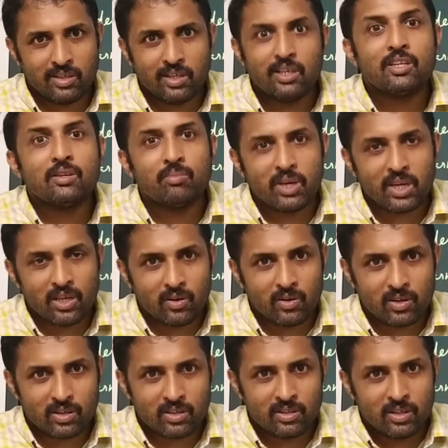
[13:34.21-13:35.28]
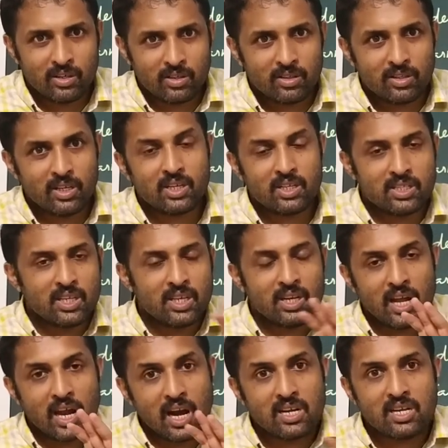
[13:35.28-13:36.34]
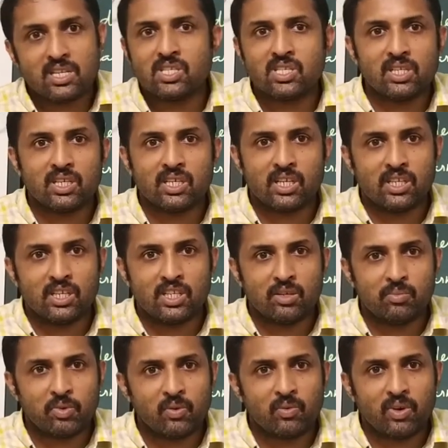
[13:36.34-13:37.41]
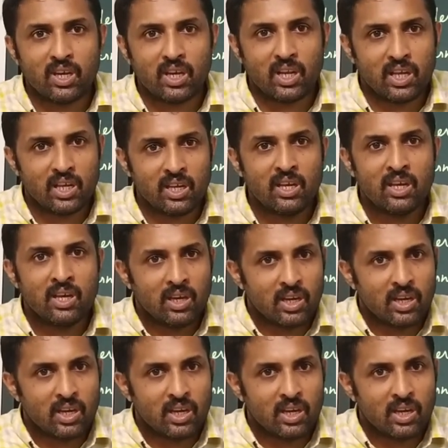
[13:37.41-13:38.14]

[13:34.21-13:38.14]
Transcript: There is an uncertainty prevailing